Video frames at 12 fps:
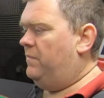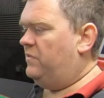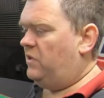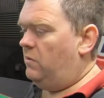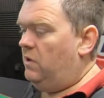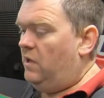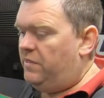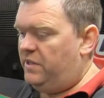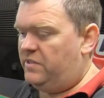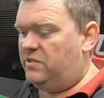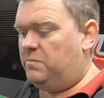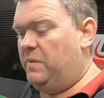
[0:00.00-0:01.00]
So
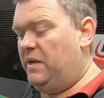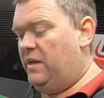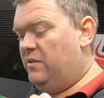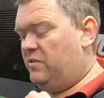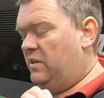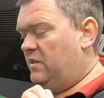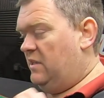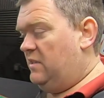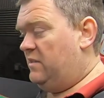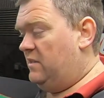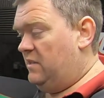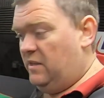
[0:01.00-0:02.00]
this means that
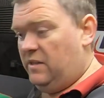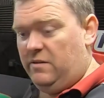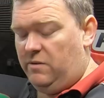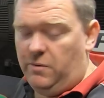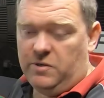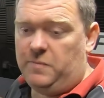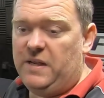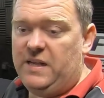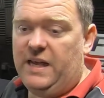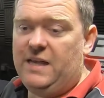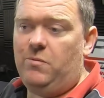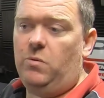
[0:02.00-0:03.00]
the
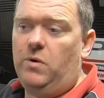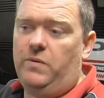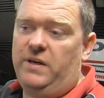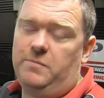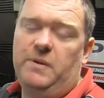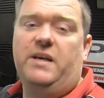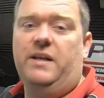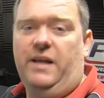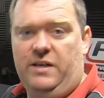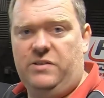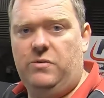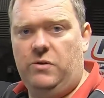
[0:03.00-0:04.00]
USB cable will need to be
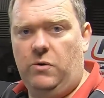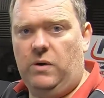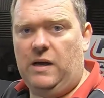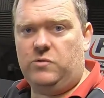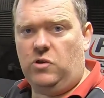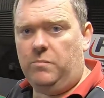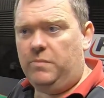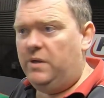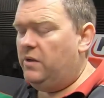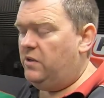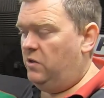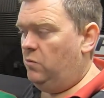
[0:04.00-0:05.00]
connected to your laptop.
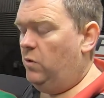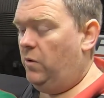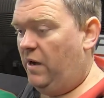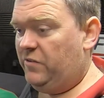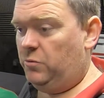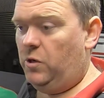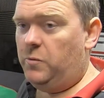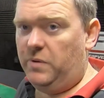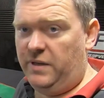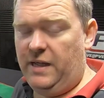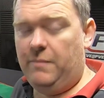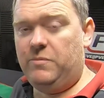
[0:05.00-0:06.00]
You will have to
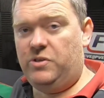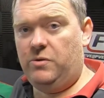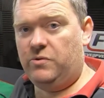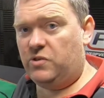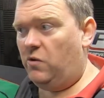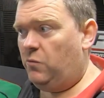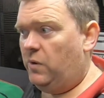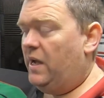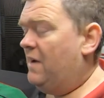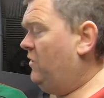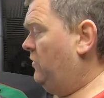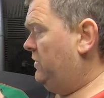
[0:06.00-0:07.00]
open the MTune
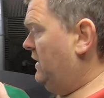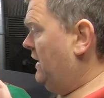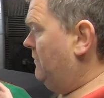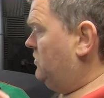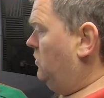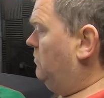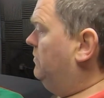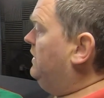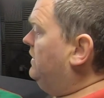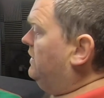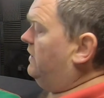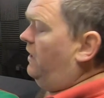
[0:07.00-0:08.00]
software, have it on your laptop,
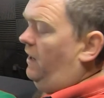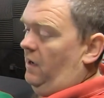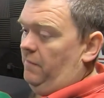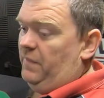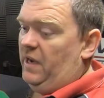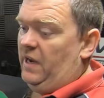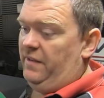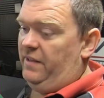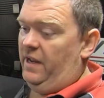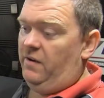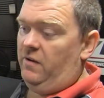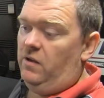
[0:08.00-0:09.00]
and
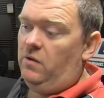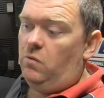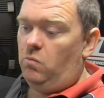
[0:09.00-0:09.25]
then